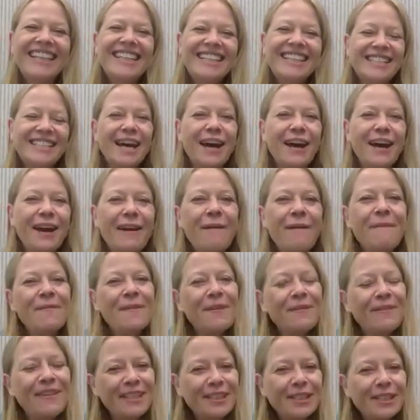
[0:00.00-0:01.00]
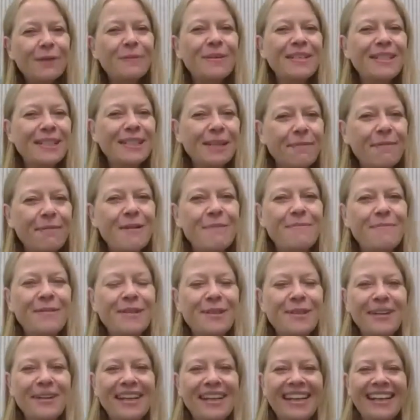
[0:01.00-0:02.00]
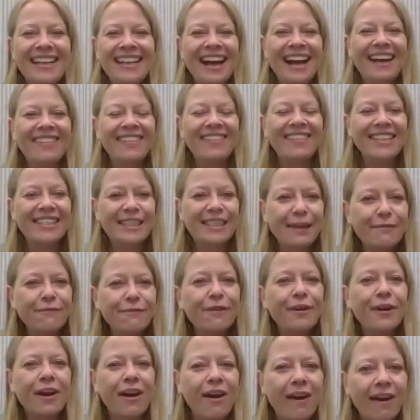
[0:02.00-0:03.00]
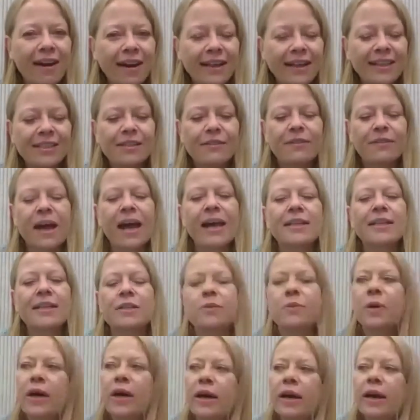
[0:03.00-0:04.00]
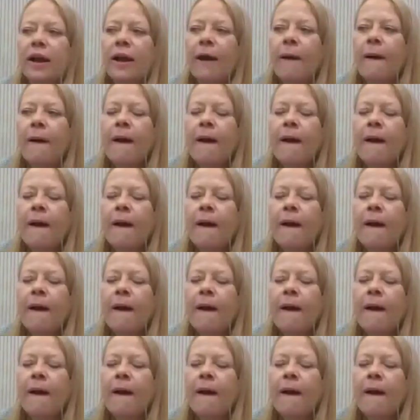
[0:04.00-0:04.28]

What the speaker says: So this job is somewhere in between, and there's different kinds of casework